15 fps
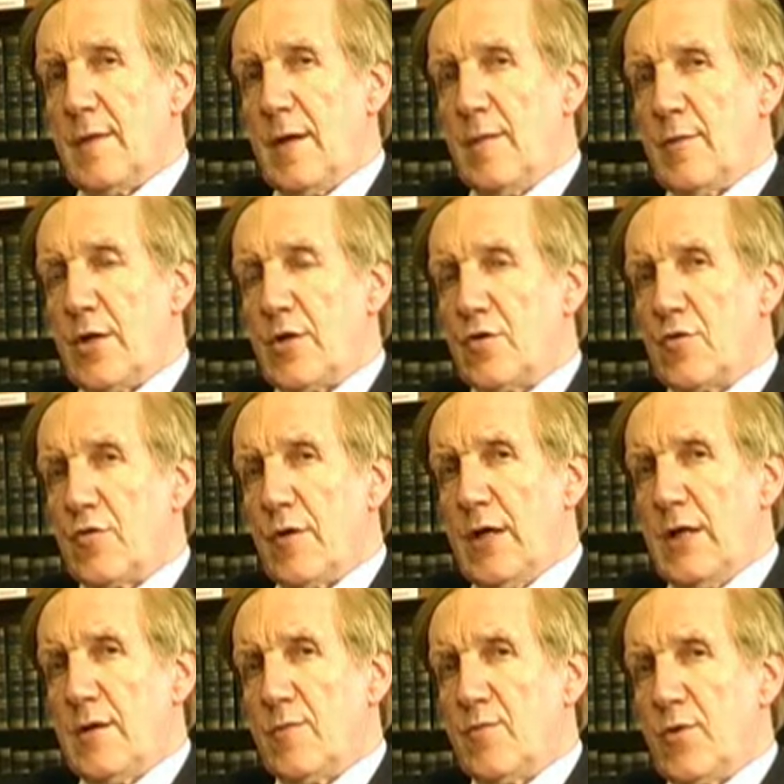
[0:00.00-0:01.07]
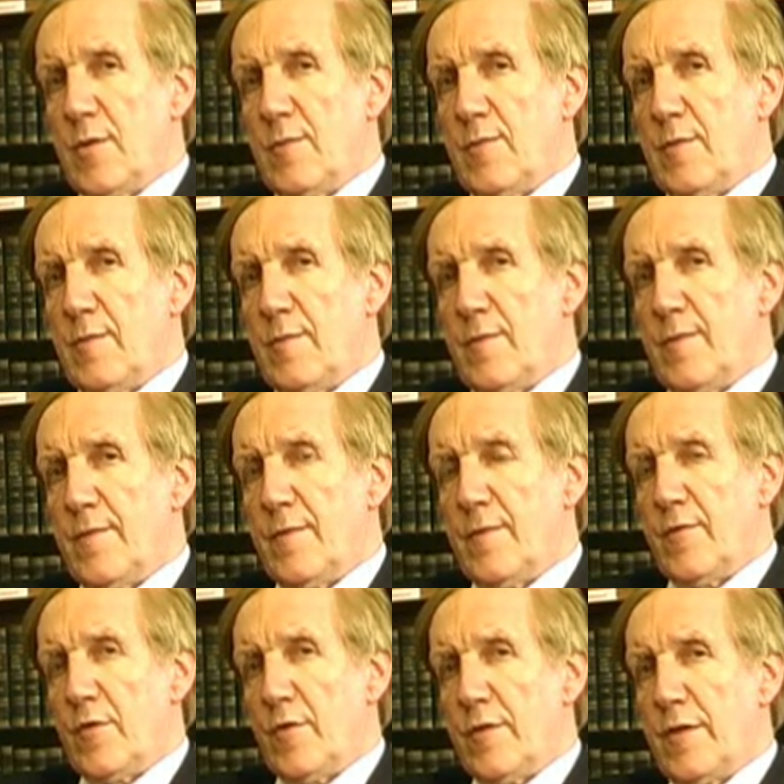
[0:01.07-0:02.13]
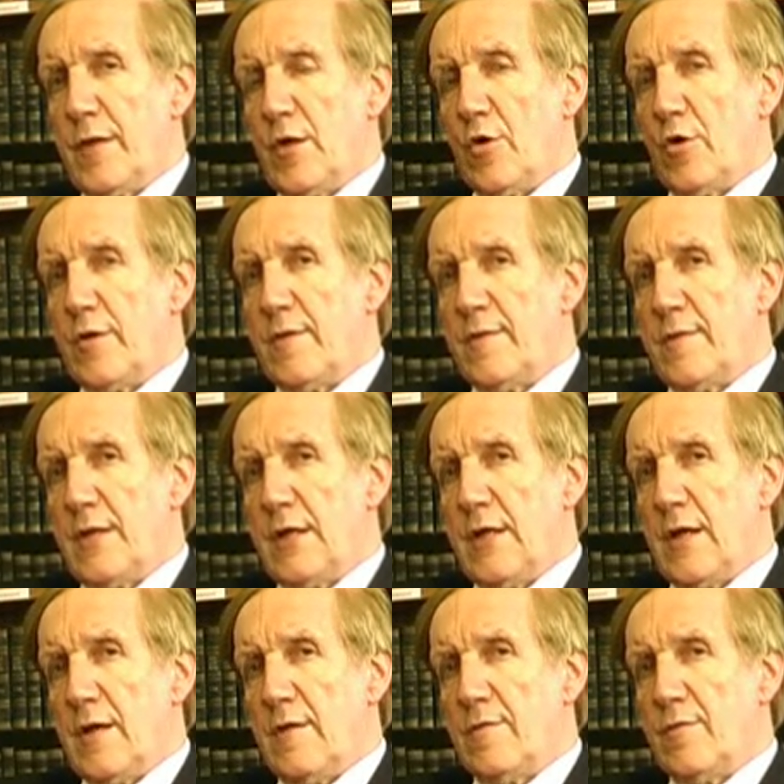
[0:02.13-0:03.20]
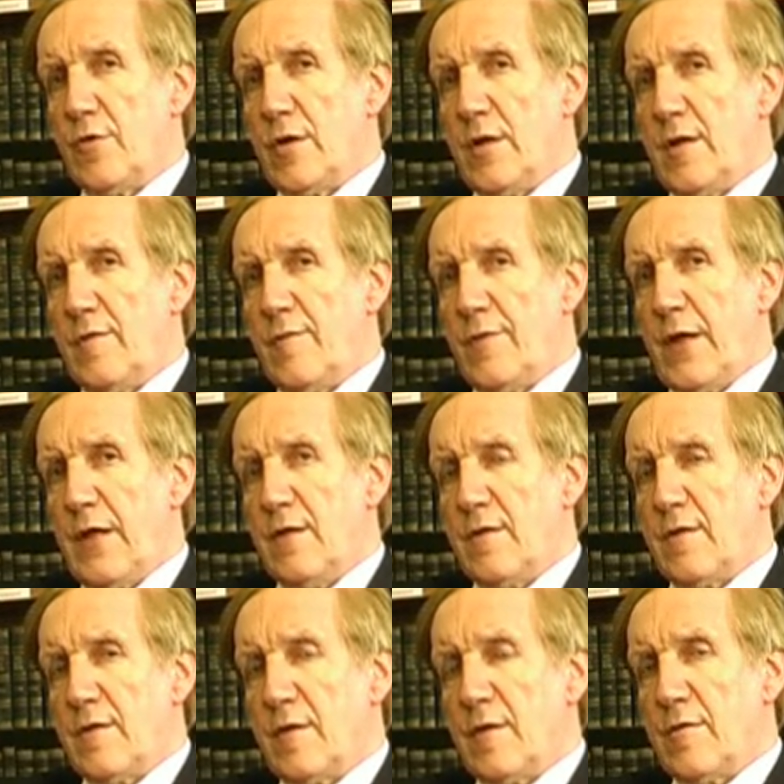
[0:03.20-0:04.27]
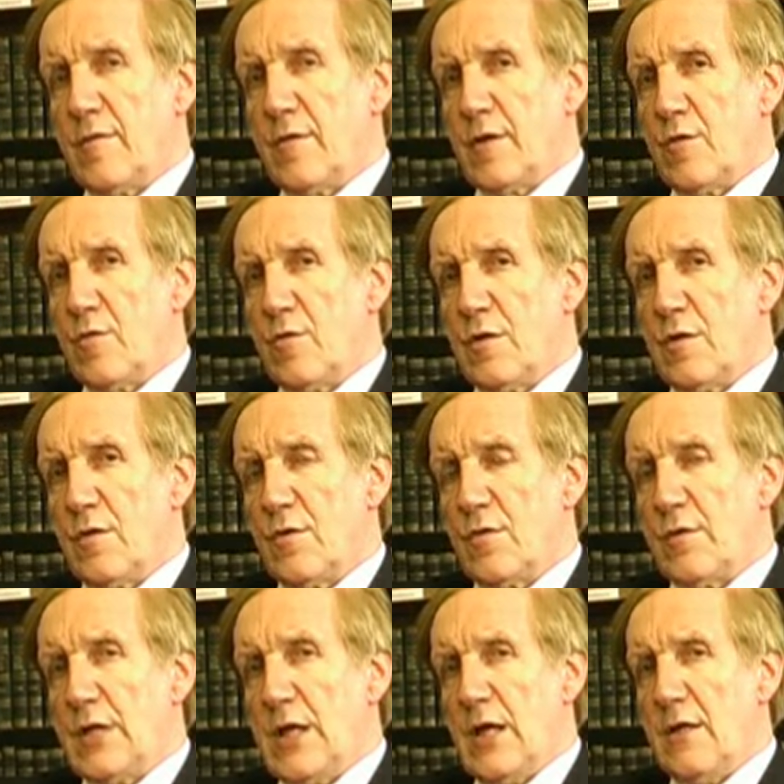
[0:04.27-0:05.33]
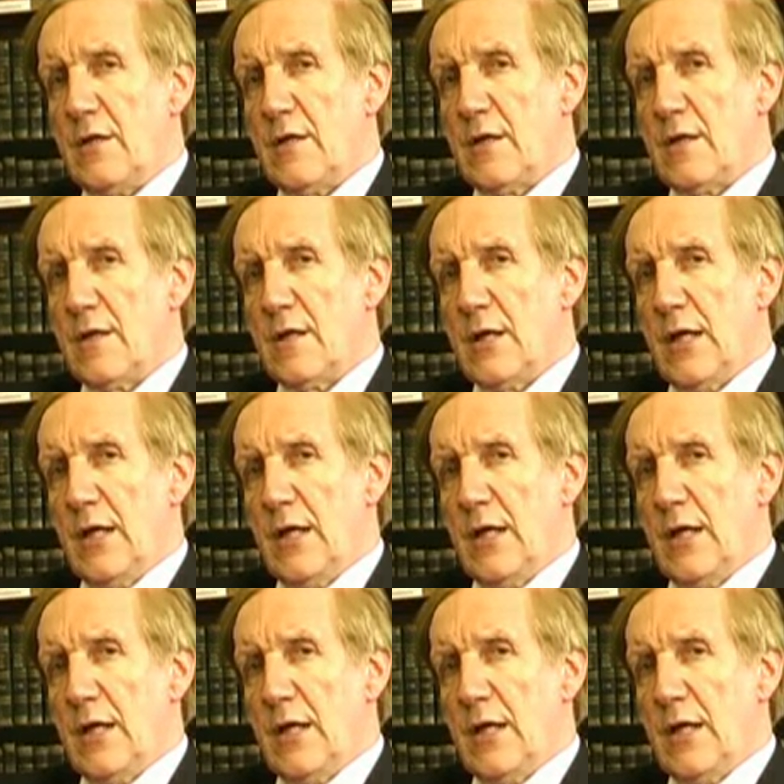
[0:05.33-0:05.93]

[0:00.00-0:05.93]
a much greater problem for theodicy, that is for the defense of a good creator